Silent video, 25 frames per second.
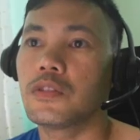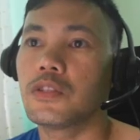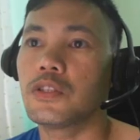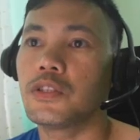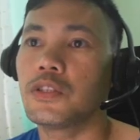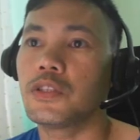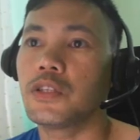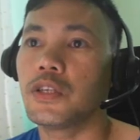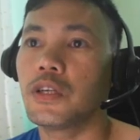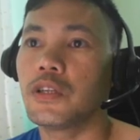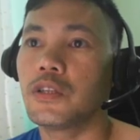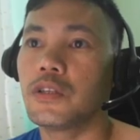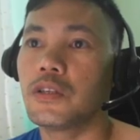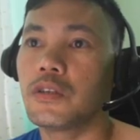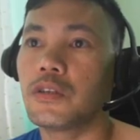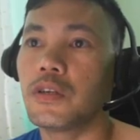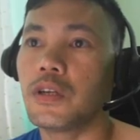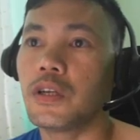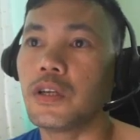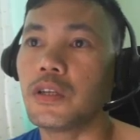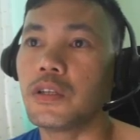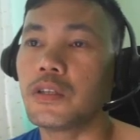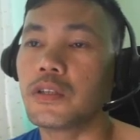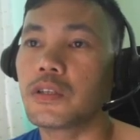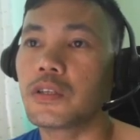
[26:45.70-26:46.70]

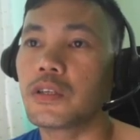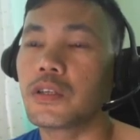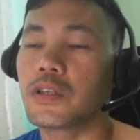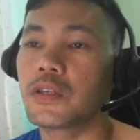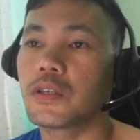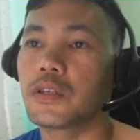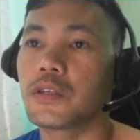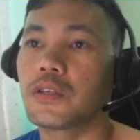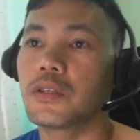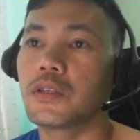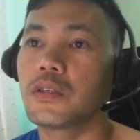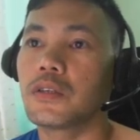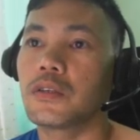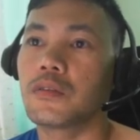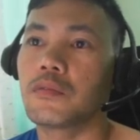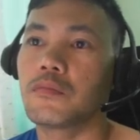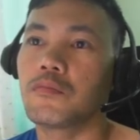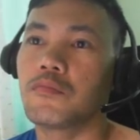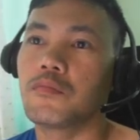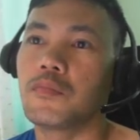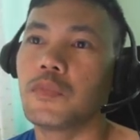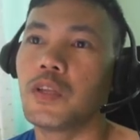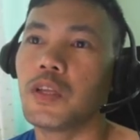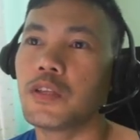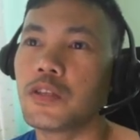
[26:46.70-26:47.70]
generate.
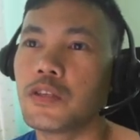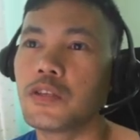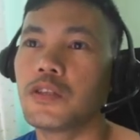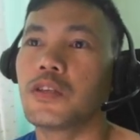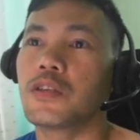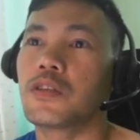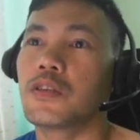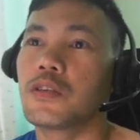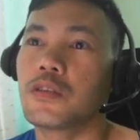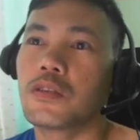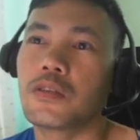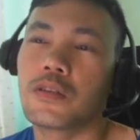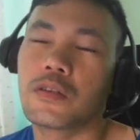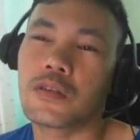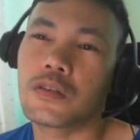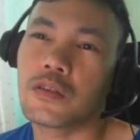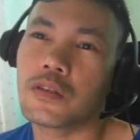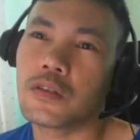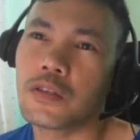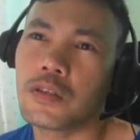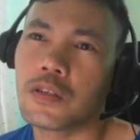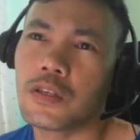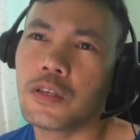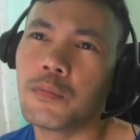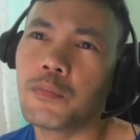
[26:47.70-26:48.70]
Let's just
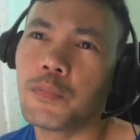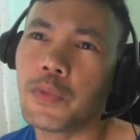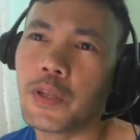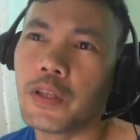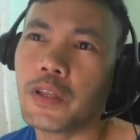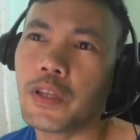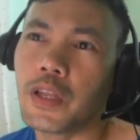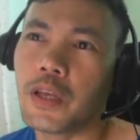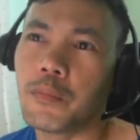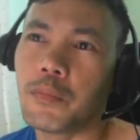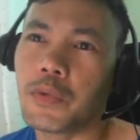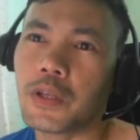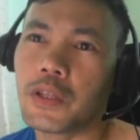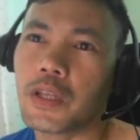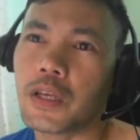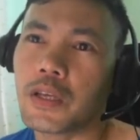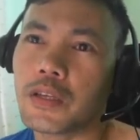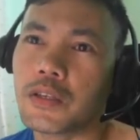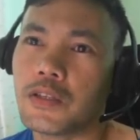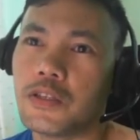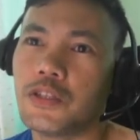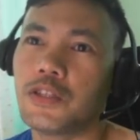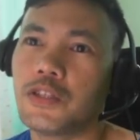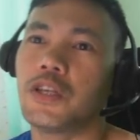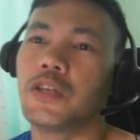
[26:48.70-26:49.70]
simply name it
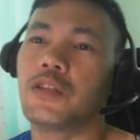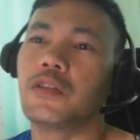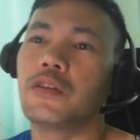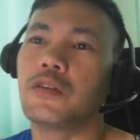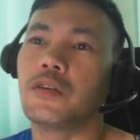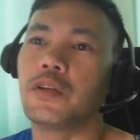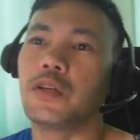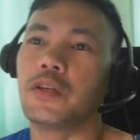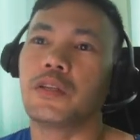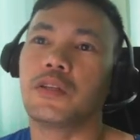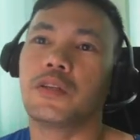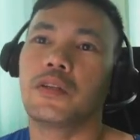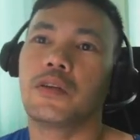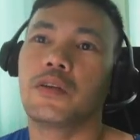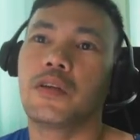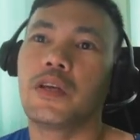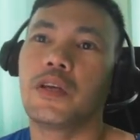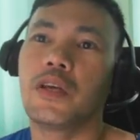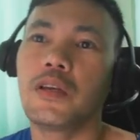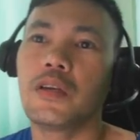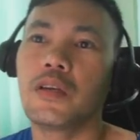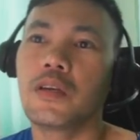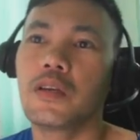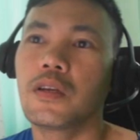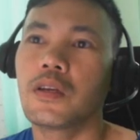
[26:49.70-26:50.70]
as generate.
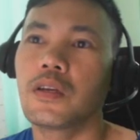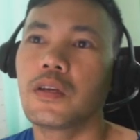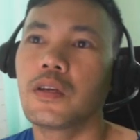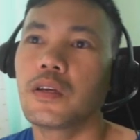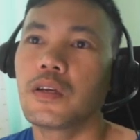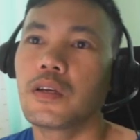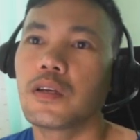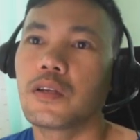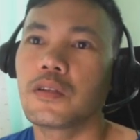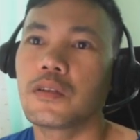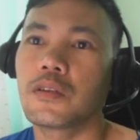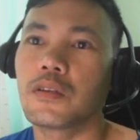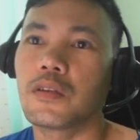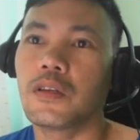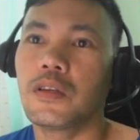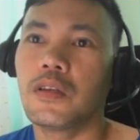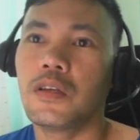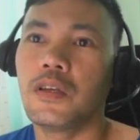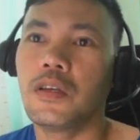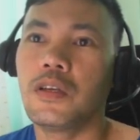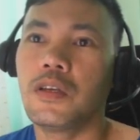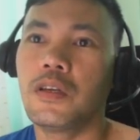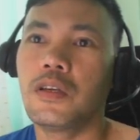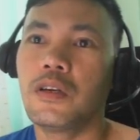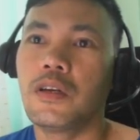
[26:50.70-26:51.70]
Okay.
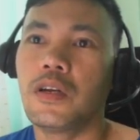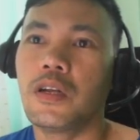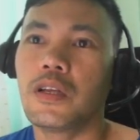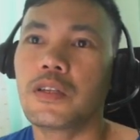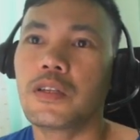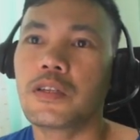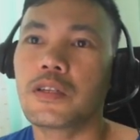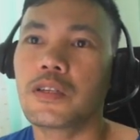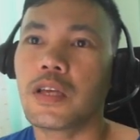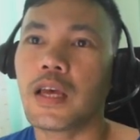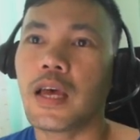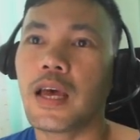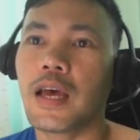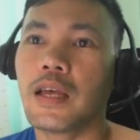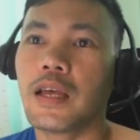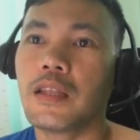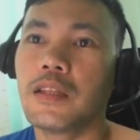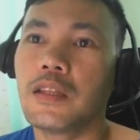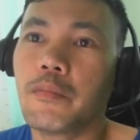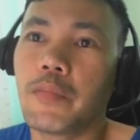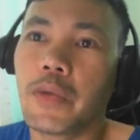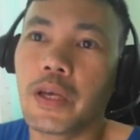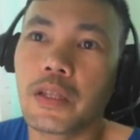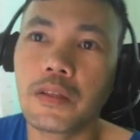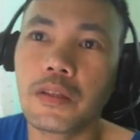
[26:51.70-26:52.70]
Here, let's add
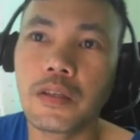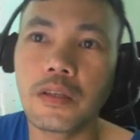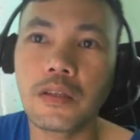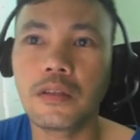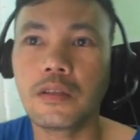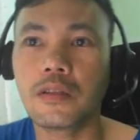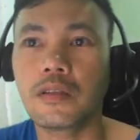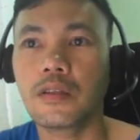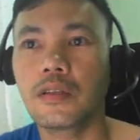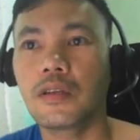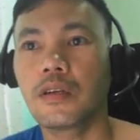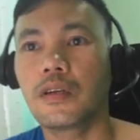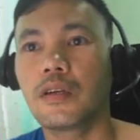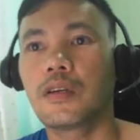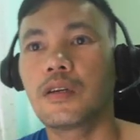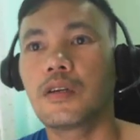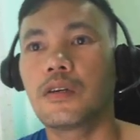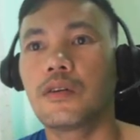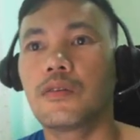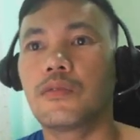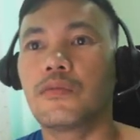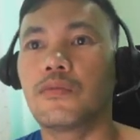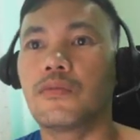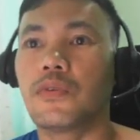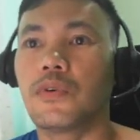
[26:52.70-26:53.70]
the method
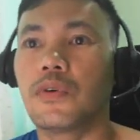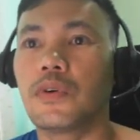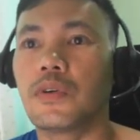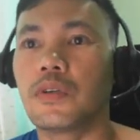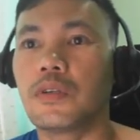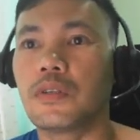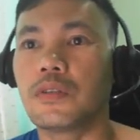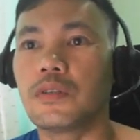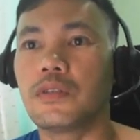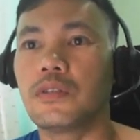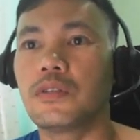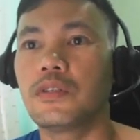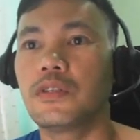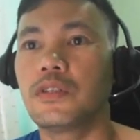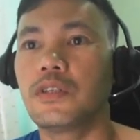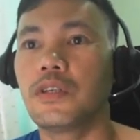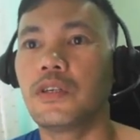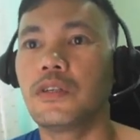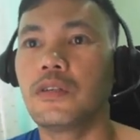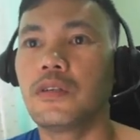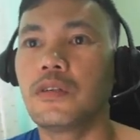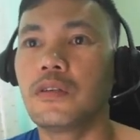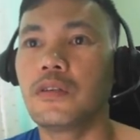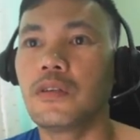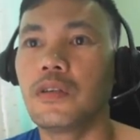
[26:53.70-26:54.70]

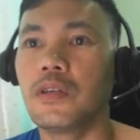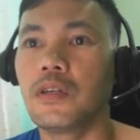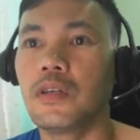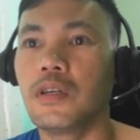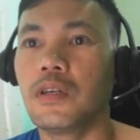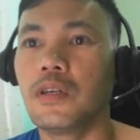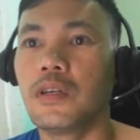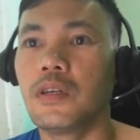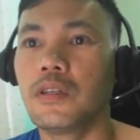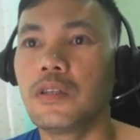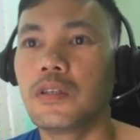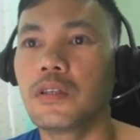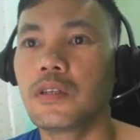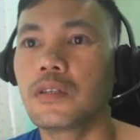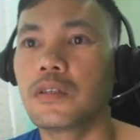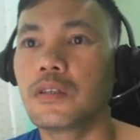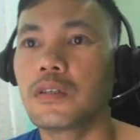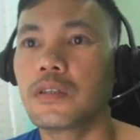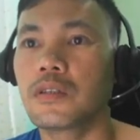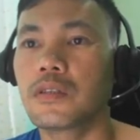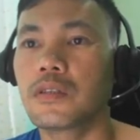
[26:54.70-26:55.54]
generate.